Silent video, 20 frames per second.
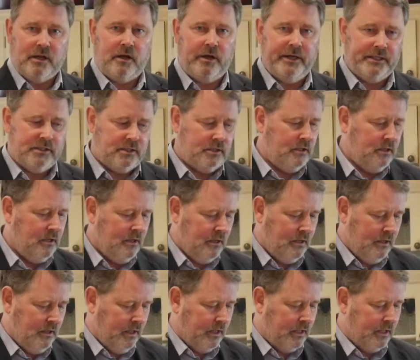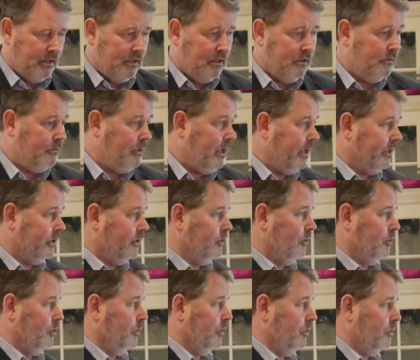height, and
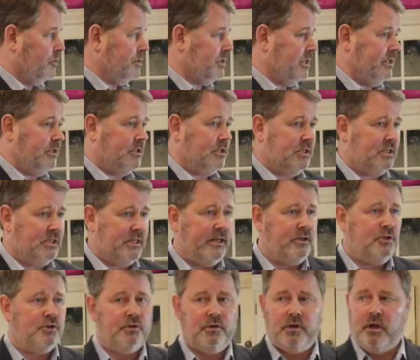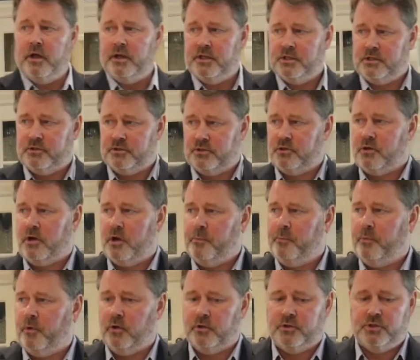you will always need to centralize the
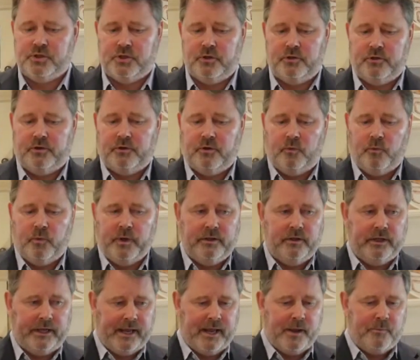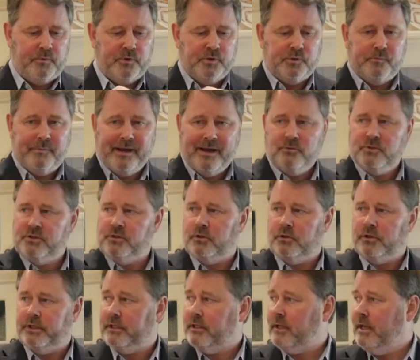tripod so that when the camera is mounted
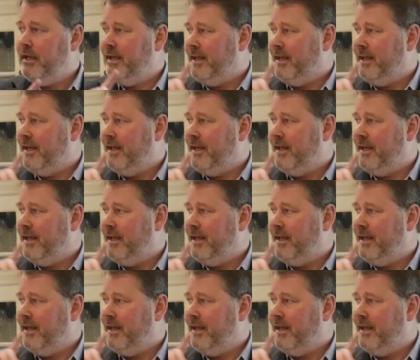on it,